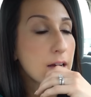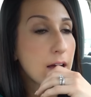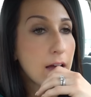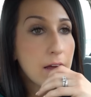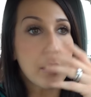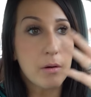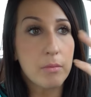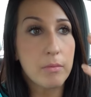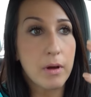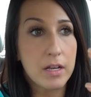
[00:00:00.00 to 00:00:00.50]

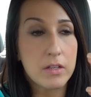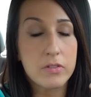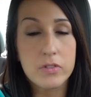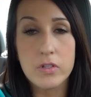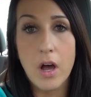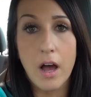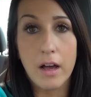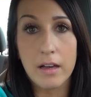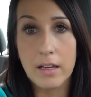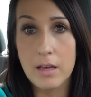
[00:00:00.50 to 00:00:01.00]
I don't mind
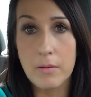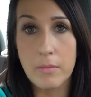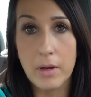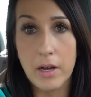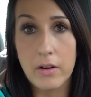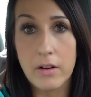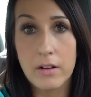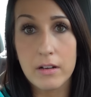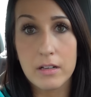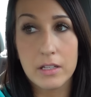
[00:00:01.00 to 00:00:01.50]
talking
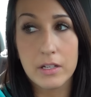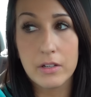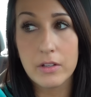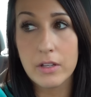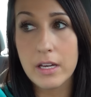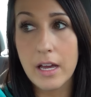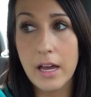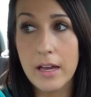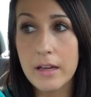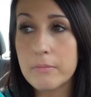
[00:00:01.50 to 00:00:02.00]
about it.
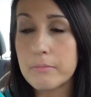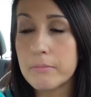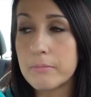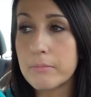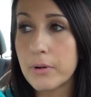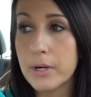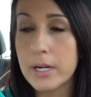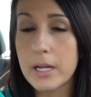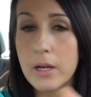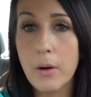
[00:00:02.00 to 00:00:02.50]
Clearly, I'm
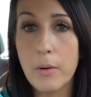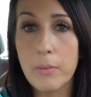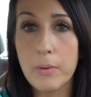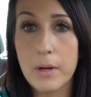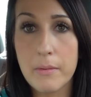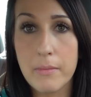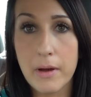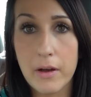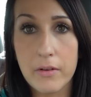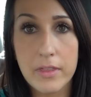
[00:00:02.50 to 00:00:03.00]
pretty
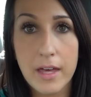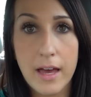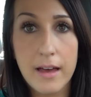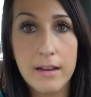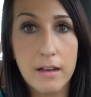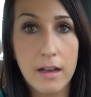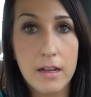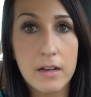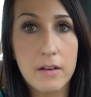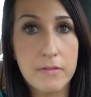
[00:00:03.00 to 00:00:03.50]
open about
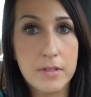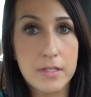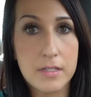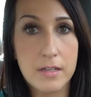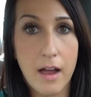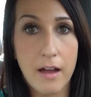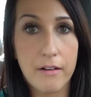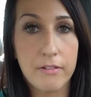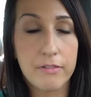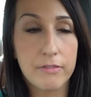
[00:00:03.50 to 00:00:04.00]
that kind of
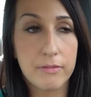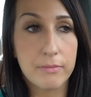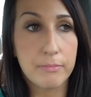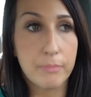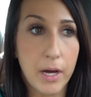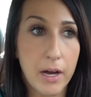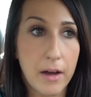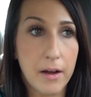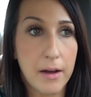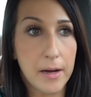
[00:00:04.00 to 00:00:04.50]
stuff,
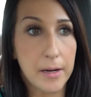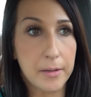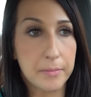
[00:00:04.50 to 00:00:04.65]
but,